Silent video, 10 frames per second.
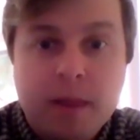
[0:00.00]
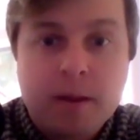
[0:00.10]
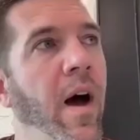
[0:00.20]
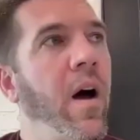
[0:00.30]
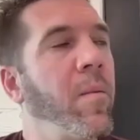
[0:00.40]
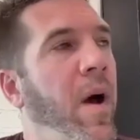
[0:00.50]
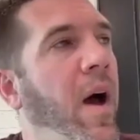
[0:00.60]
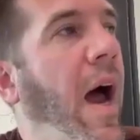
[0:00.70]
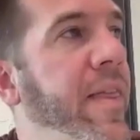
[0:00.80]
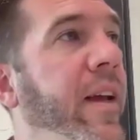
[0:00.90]

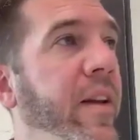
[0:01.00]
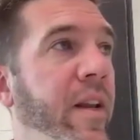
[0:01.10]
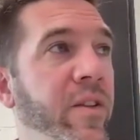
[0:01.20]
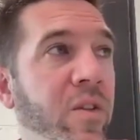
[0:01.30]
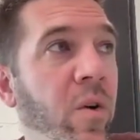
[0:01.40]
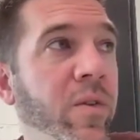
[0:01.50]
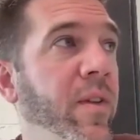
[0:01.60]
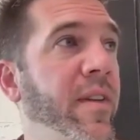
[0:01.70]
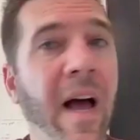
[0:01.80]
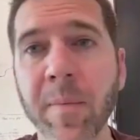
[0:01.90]
I think it starts
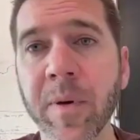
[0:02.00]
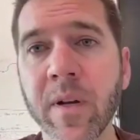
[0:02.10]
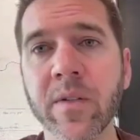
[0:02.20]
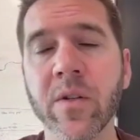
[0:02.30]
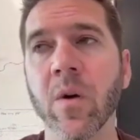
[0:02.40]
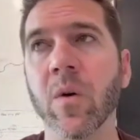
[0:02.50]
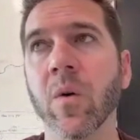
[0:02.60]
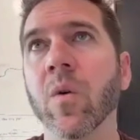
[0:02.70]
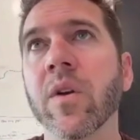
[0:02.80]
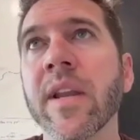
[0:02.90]
at the top.
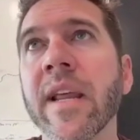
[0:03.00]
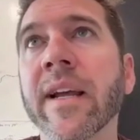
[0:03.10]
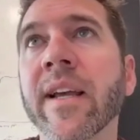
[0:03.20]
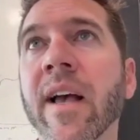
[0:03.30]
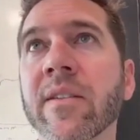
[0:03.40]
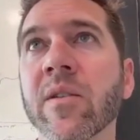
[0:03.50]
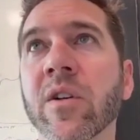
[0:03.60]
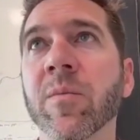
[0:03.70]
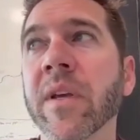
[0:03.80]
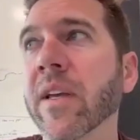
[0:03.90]
So Nick has
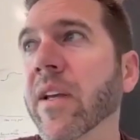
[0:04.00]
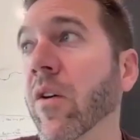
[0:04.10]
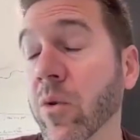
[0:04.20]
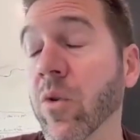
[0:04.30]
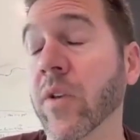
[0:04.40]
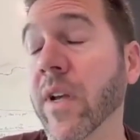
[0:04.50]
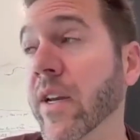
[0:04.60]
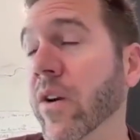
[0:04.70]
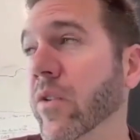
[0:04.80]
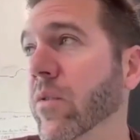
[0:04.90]
looked at me over the course of
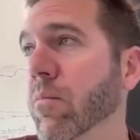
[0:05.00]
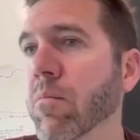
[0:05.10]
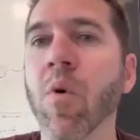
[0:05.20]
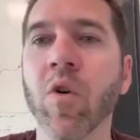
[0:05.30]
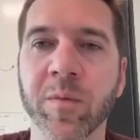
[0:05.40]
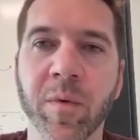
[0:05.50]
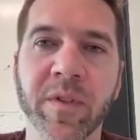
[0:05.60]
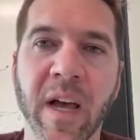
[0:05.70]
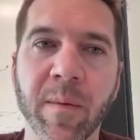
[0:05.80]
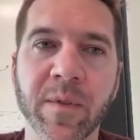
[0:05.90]
8 years multiple
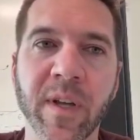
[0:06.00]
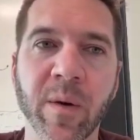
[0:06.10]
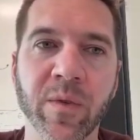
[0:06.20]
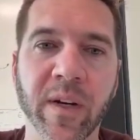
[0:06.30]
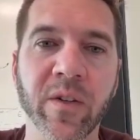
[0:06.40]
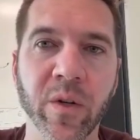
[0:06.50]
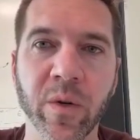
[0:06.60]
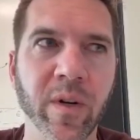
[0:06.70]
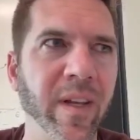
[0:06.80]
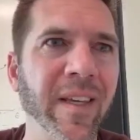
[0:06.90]
times and was like,
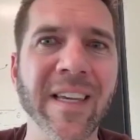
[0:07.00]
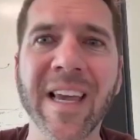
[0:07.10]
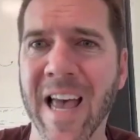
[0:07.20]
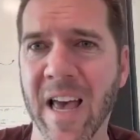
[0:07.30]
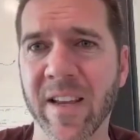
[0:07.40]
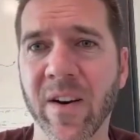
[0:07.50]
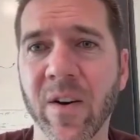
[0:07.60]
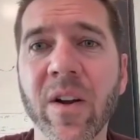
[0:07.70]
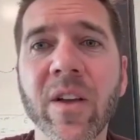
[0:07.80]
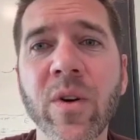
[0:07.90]
dude, get out of
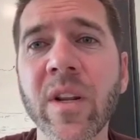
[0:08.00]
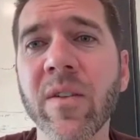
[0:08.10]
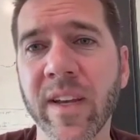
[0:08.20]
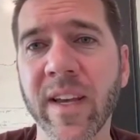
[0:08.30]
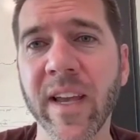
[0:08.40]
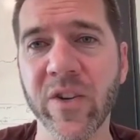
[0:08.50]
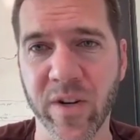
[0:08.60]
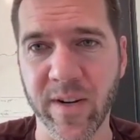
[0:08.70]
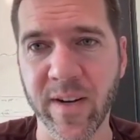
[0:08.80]
here. You need a vacation.